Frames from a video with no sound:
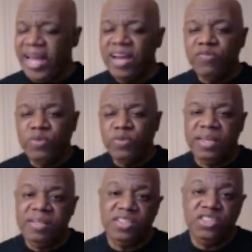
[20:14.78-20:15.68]

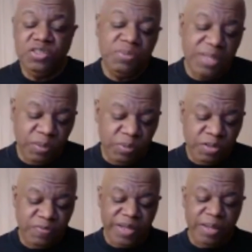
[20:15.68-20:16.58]
everything that you do now
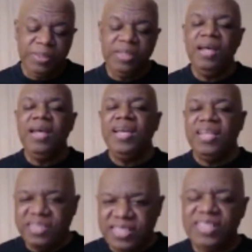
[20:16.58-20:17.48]
with your family
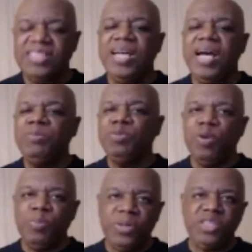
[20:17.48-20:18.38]
is ten times
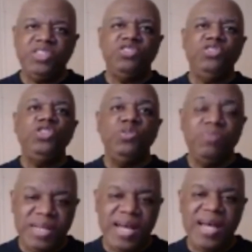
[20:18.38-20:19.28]
more precious to you
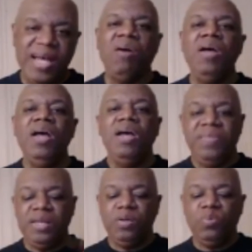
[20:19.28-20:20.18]
now
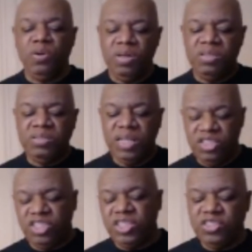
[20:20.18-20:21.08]
than it was
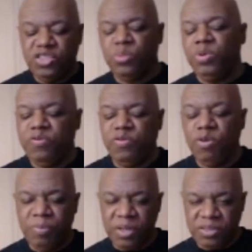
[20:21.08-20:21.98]
just three or
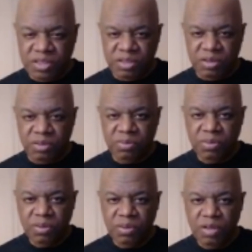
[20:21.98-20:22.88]
four months ago
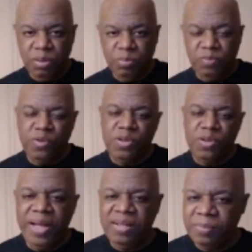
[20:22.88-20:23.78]
before
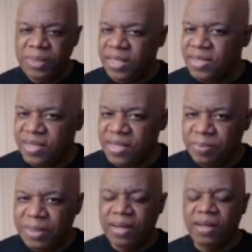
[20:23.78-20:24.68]
the pandemic hit.
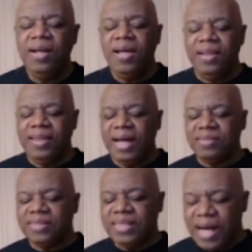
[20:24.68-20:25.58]
Think about it.
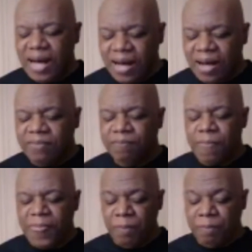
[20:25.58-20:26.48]
That's God
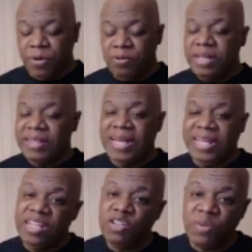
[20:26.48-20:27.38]
burning
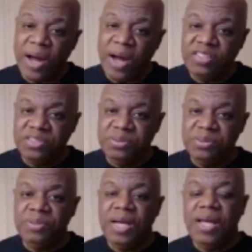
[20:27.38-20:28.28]
that
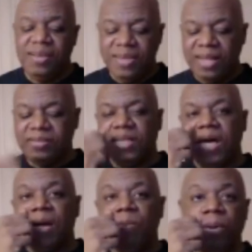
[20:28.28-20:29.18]
ingratitude. That's
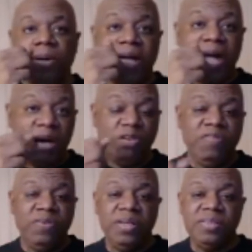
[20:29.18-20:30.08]
God burning out
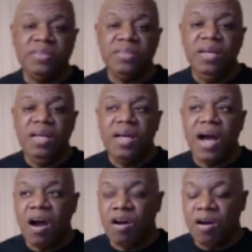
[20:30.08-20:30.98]
of us
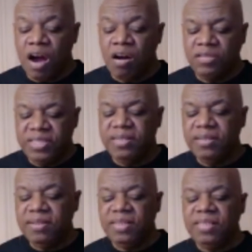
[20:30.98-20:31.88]
our, our
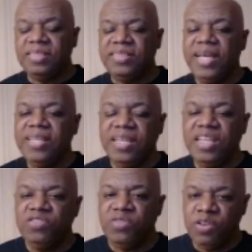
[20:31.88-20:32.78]
tendency to take
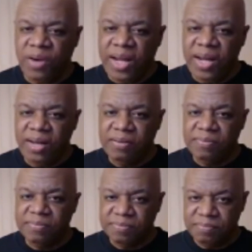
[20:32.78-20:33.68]
things for granted.
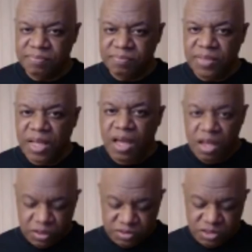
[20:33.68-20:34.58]

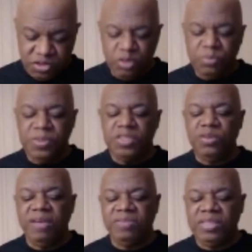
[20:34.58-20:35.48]
Because as
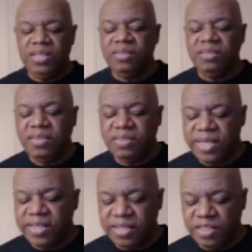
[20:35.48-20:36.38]
humans, we have a tendency to
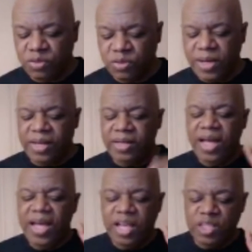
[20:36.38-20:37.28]
take things for
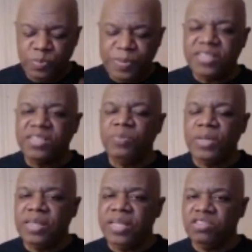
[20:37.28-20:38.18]
granted, especially
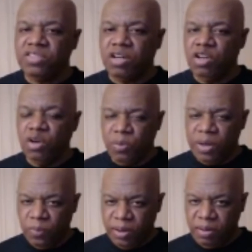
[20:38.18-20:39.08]
when things are
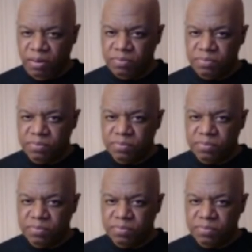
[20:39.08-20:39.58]
going well,